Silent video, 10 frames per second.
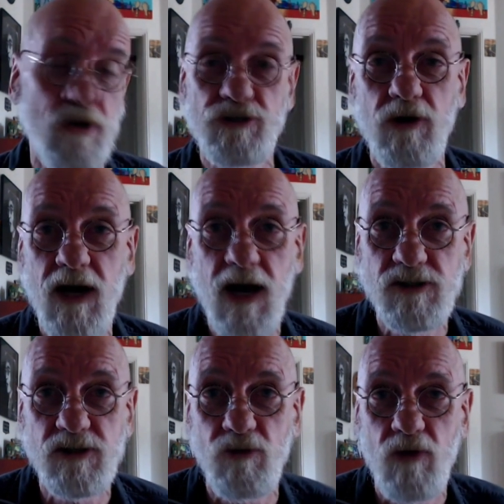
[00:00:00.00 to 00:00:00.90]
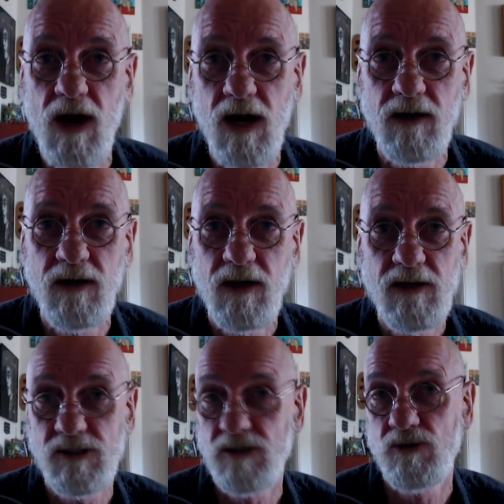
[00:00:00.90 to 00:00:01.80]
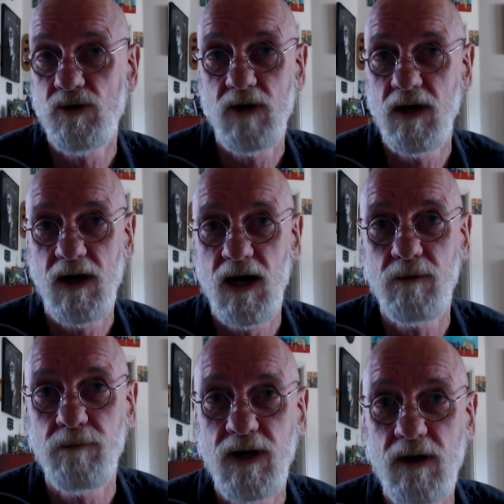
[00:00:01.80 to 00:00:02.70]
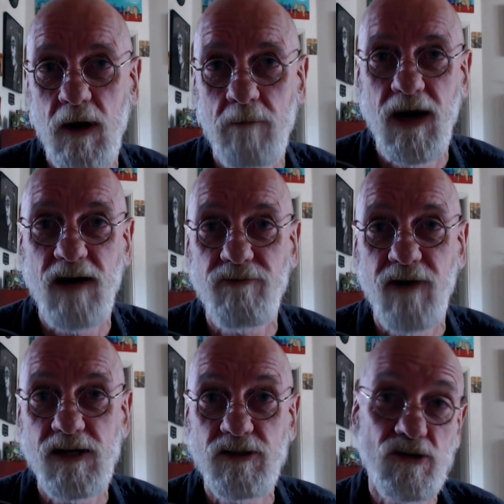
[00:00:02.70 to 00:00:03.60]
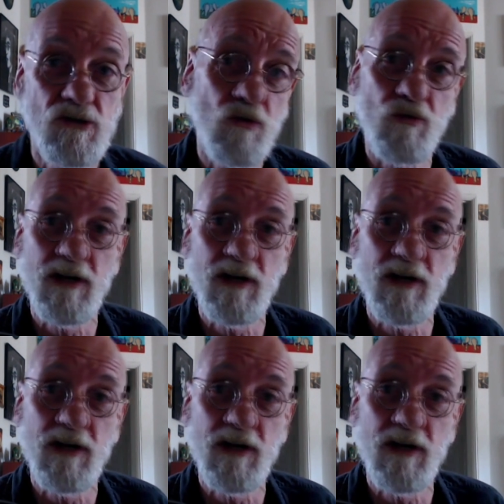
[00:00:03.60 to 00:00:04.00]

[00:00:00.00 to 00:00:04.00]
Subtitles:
posturing against Iran, this is all a complete about face. And it's all